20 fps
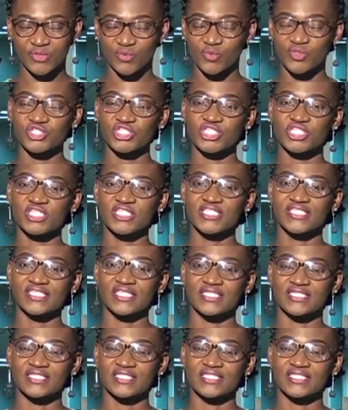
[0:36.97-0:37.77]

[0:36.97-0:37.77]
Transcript: which is